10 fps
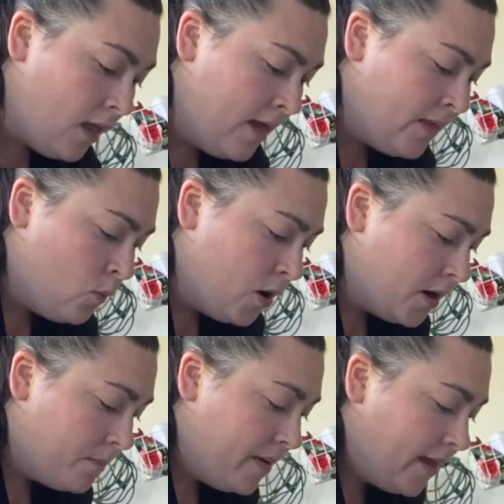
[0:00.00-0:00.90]
and then we're
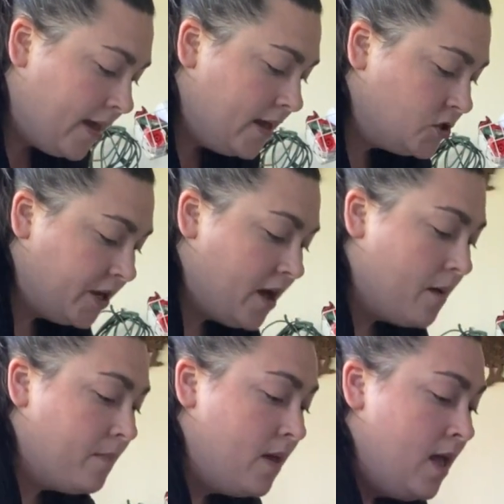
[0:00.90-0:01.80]
gonna pick AJ
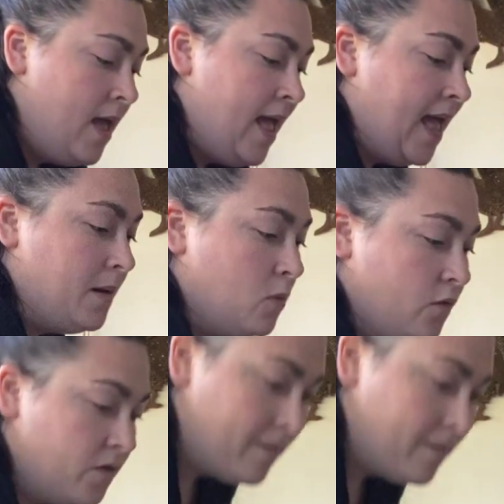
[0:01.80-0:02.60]
up and move the